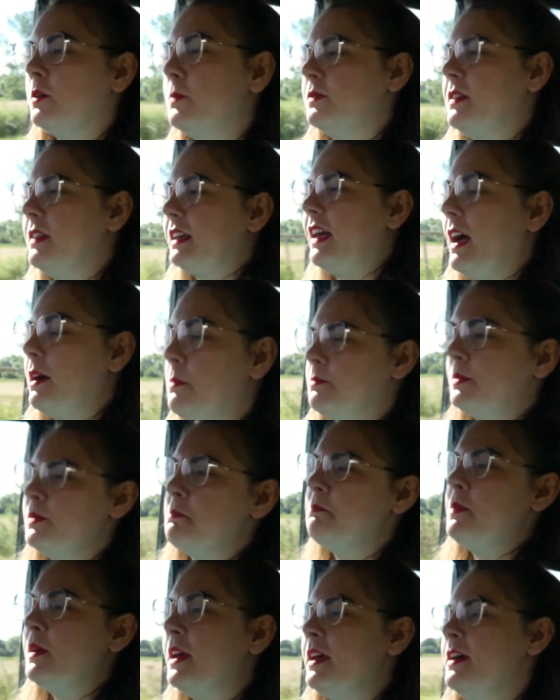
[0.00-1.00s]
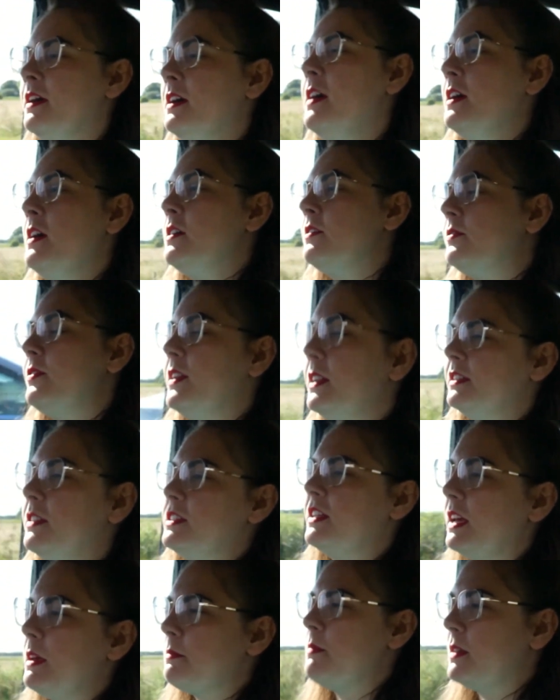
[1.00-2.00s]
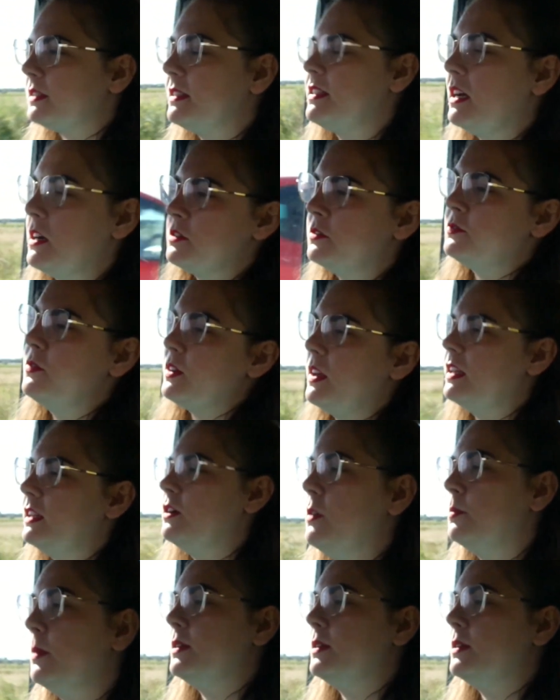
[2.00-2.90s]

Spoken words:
up to the camping bit, finished getting myself a little